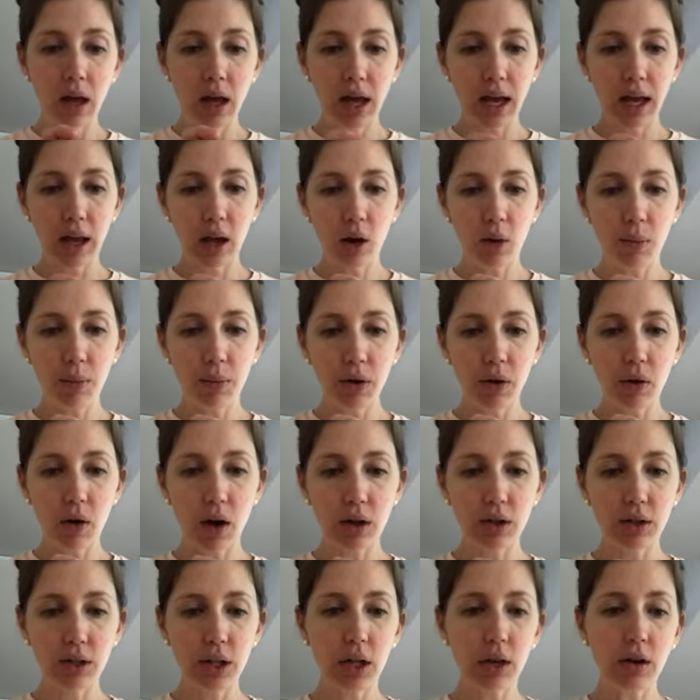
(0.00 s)
I hope you
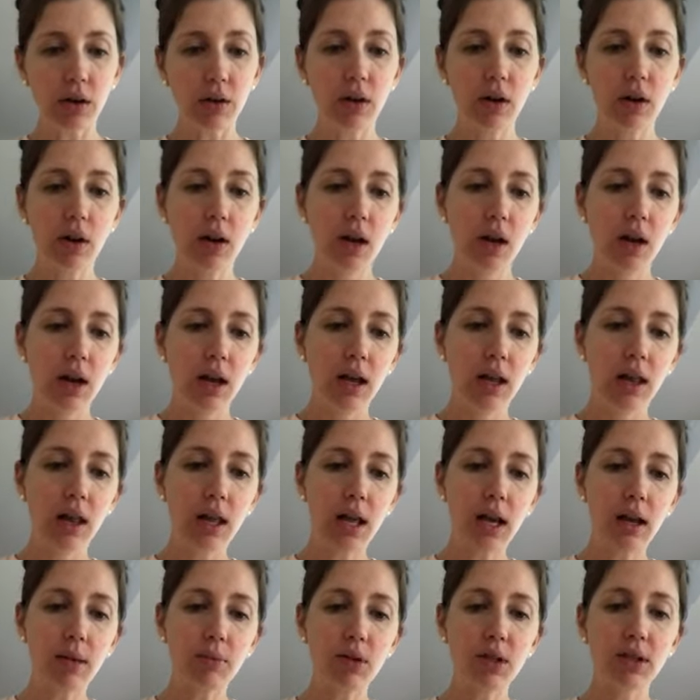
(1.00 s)
are too. And
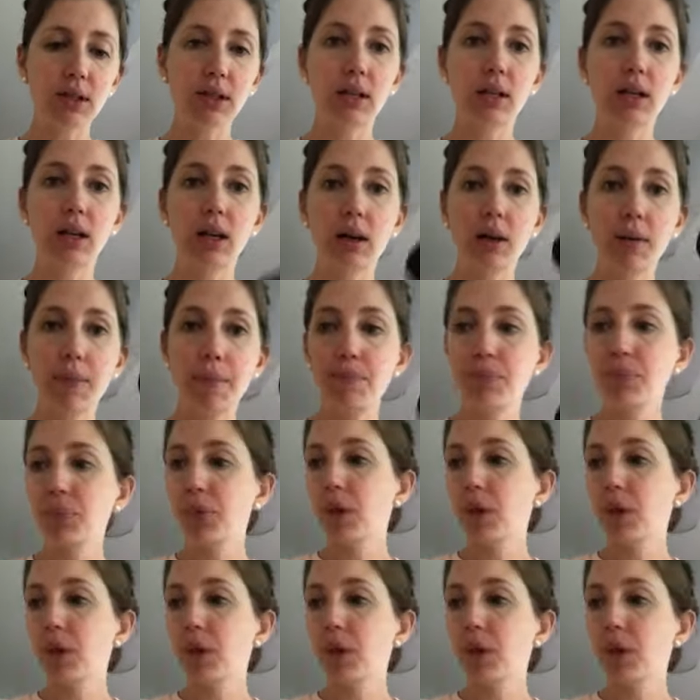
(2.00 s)
then I'm just gonna